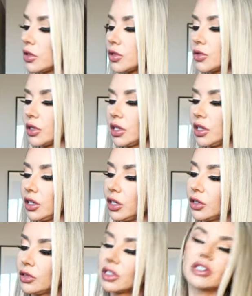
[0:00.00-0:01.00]
looks really
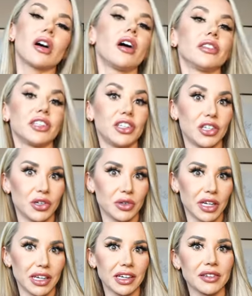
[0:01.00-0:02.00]
cute. It's called
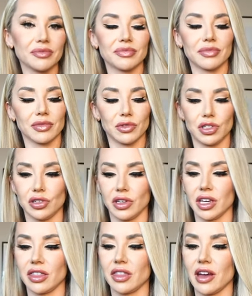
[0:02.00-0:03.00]
Cutie. Would you
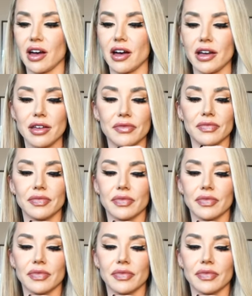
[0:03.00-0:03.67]
look at that?